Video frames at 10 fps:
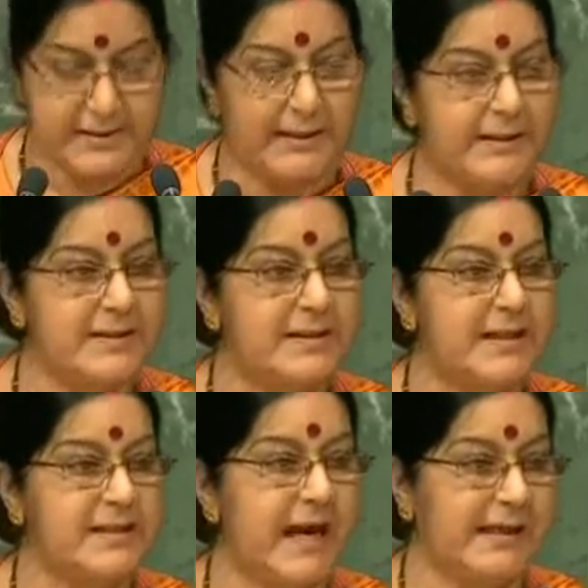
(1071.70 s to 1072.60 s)
General
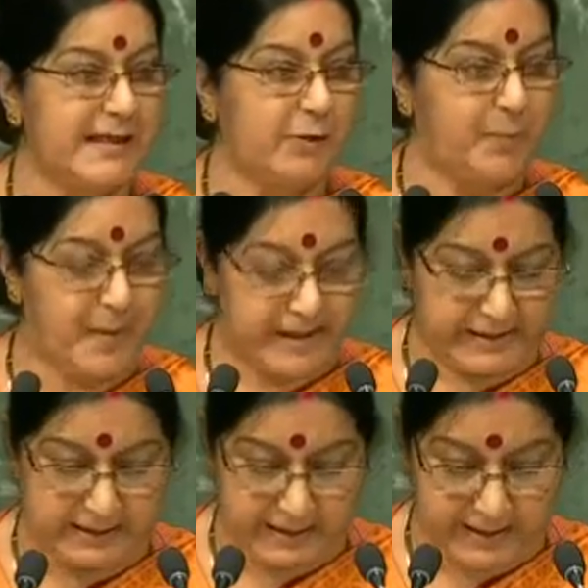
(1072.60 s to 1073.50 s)
Assembly acts
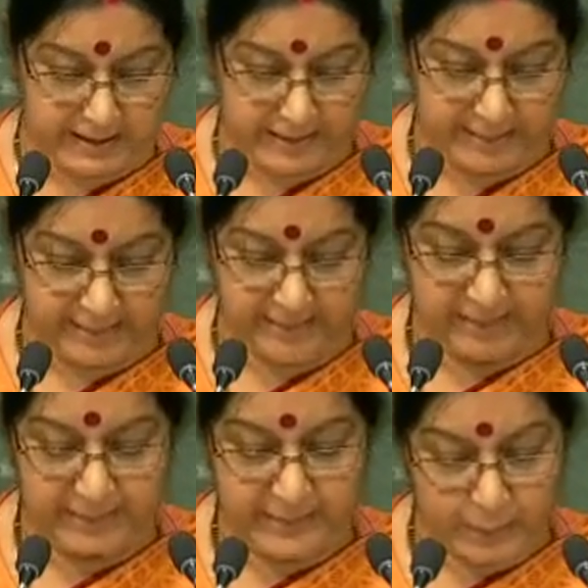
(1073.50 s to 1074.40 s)
with fresh
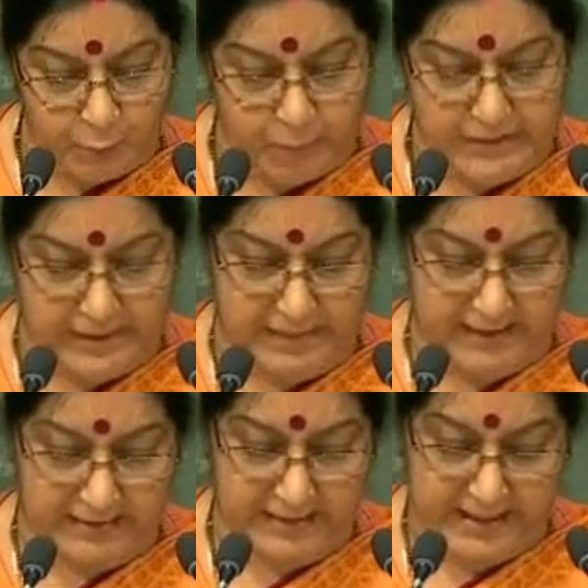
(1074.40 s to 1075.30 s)
resolve and urgency
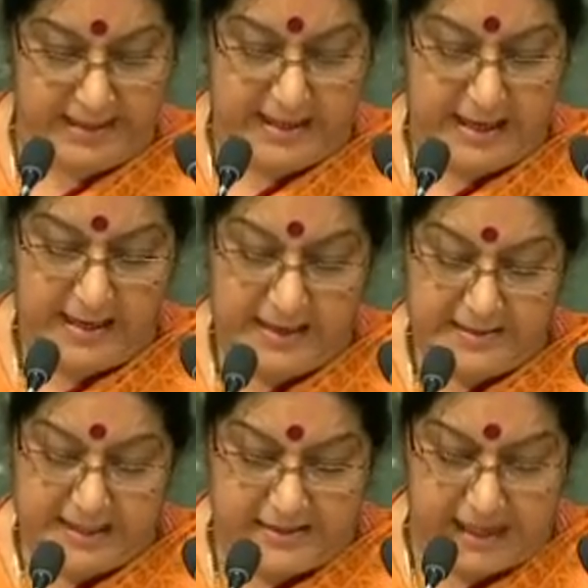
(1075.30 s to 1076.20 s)
to adopt this critical
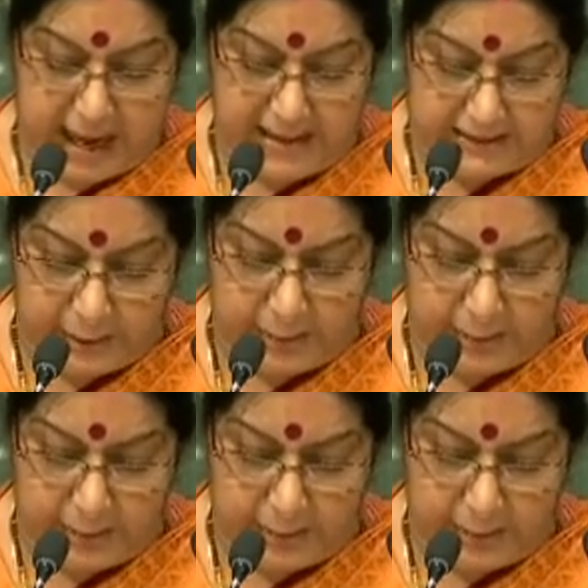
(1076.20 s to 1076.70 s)
convention.